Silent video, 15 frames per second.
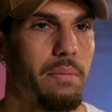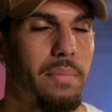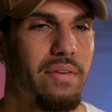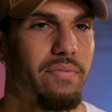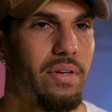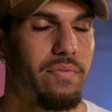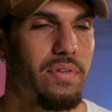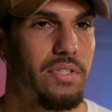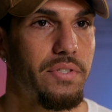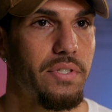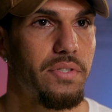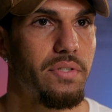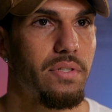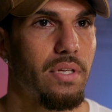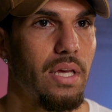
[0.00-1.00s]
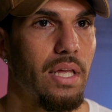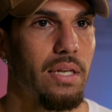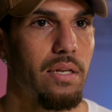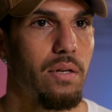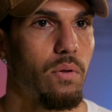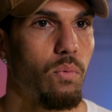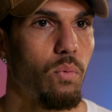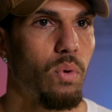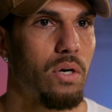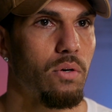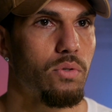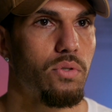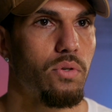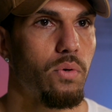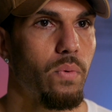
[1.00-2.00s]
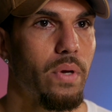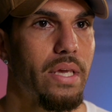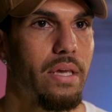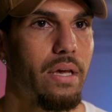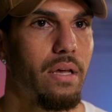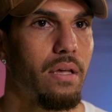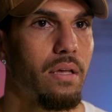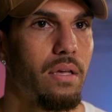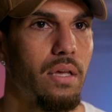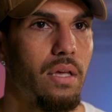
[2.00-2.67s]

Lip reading: even if it's just a little one or two weaker.